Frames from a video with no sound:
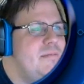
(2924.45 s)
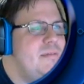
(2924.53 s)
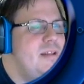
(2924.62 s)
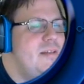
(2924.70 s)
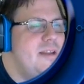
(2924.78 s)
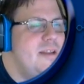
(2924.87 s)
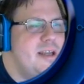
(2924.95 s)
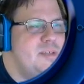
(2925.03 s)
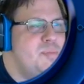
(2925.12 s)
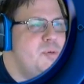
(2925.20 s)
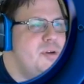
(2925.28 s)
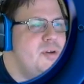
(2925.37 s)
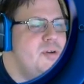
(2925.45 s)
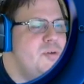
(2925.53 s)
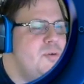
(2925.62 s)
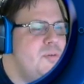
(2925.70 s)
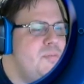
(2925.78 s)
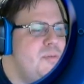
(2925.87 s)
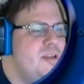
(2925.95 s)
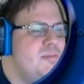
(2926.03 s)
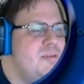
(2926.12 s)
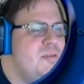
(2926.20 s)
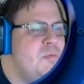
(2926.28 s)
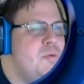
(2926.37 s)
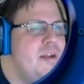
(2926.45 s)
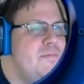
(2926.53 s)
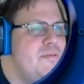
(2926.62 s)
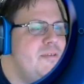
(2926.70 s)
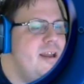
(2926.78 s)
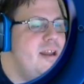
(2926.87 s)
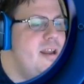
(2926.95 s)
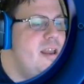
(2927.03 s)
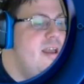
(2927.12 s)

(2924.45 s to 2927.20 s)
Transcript: the next book or possibly the one after that.